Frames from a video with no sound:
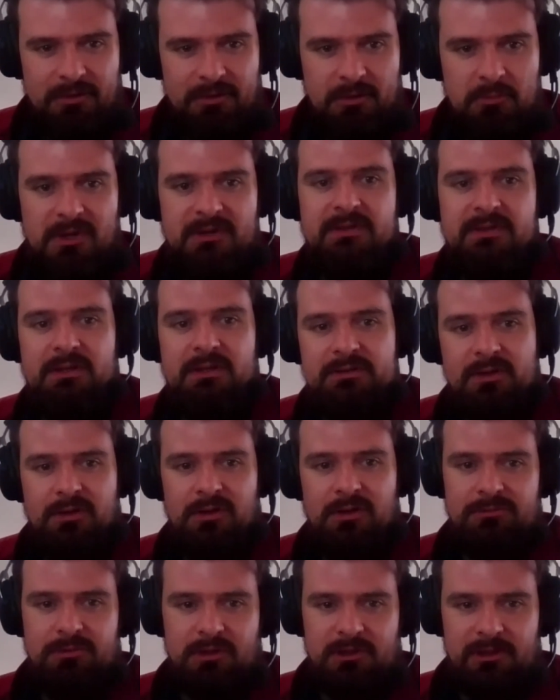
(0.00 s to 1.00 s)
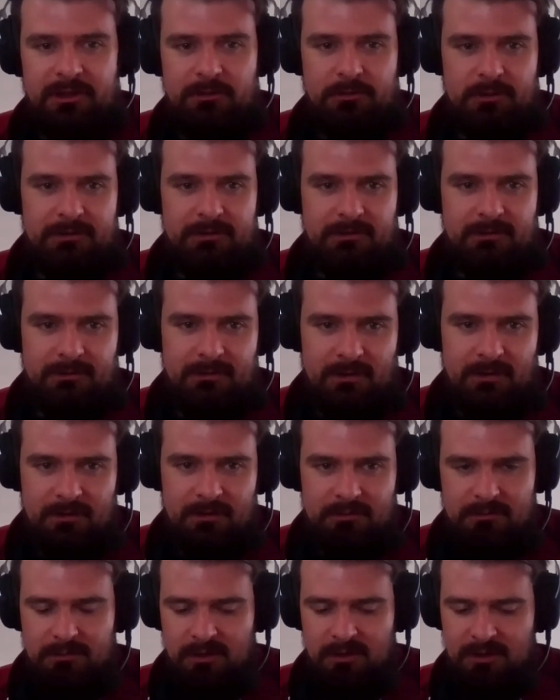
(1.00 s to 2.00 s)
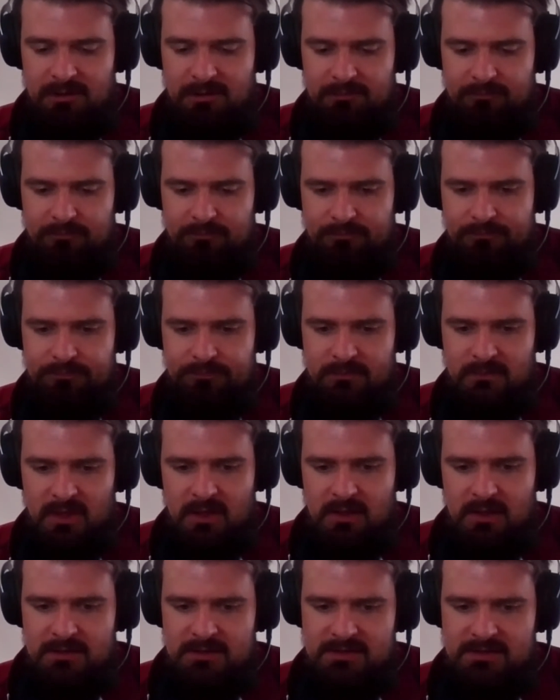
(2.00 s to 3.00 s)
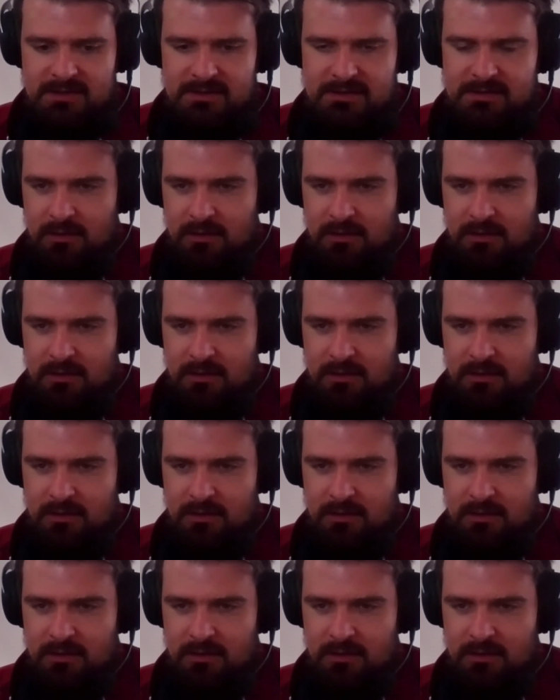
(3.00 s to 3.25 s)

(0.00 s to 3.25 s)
made that talk for ClickWorld this year. This is,